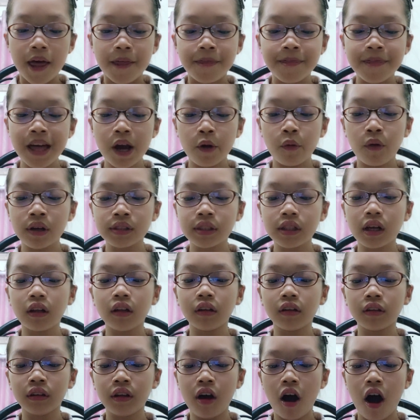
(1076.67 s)
There was a
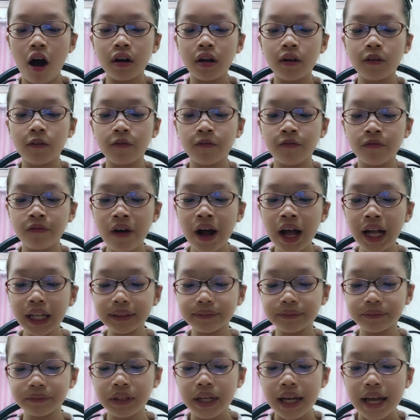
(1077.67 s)
lot of
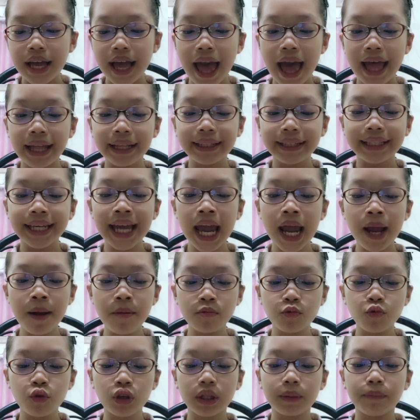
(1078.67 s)
fun and
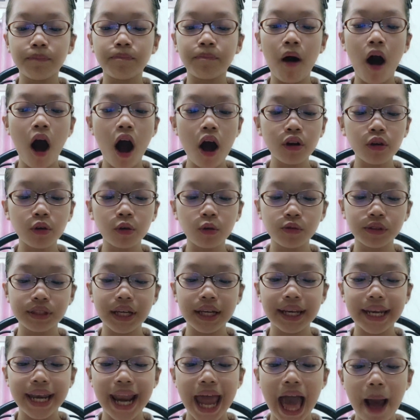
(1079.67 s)
games with bottles
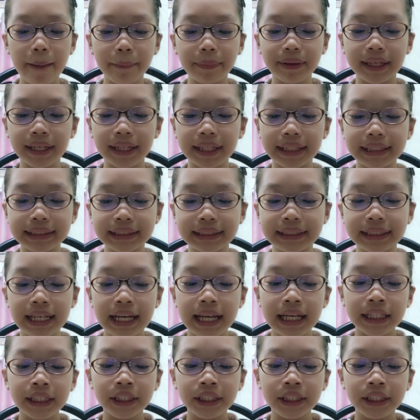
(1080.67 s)
and napkins.